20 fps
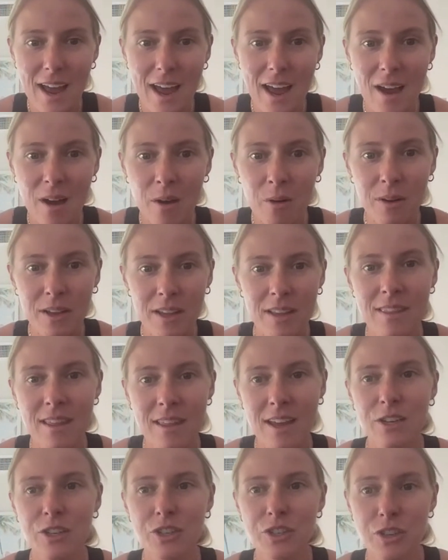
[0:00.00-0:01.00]
How can
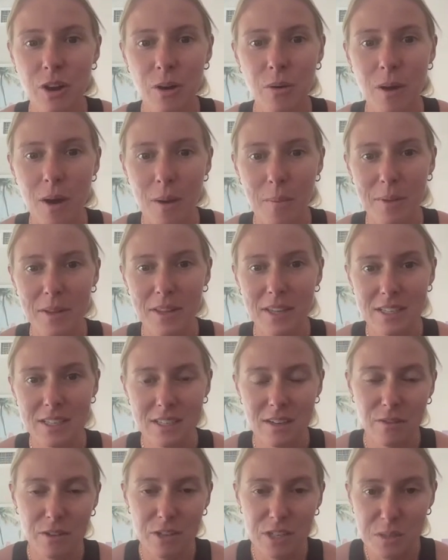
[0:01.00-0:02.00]
they show up in these
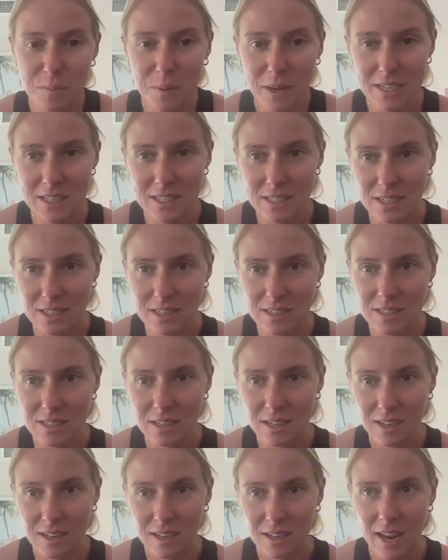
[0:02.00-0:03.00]
different spaces
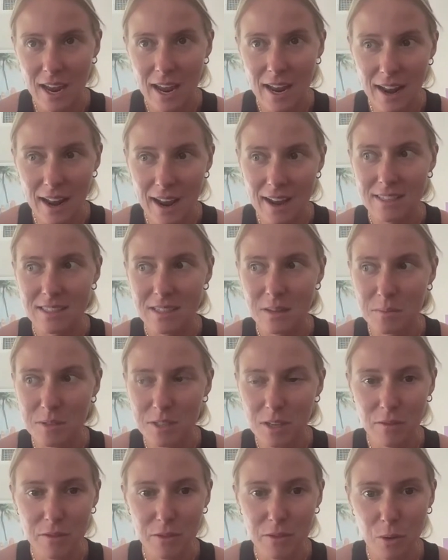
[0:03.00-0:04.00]
and ask
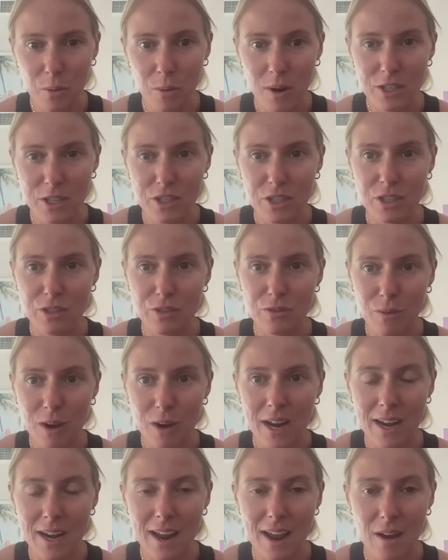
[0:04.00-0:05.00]
themselves the questions
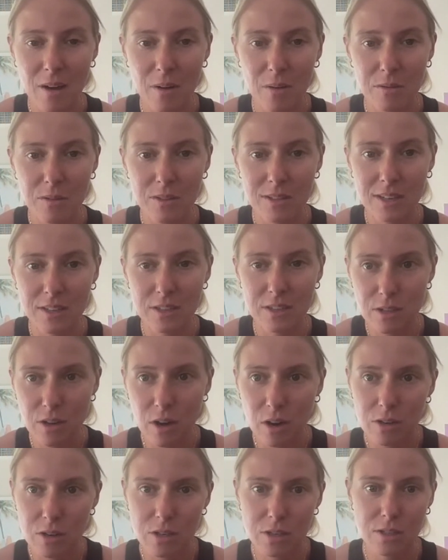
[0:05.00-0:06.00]
right now to
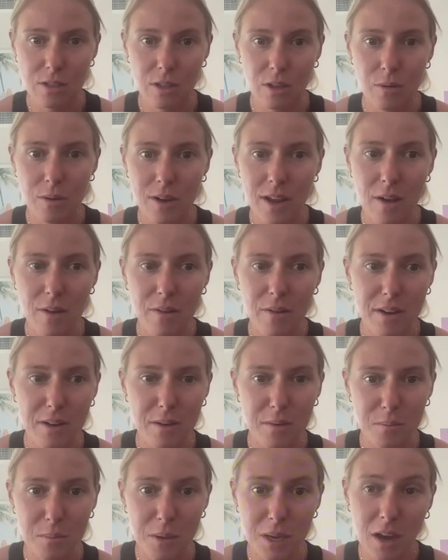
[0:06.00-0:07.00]
start to slow down
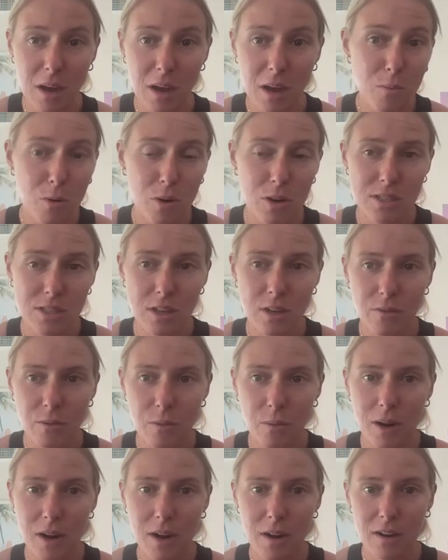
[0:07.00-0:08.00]
and become more
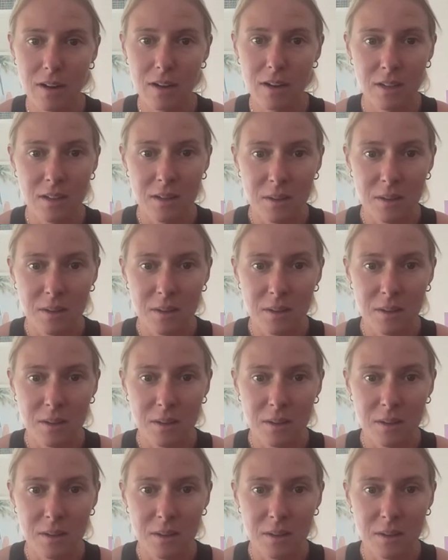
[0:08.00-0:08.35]
self-aware?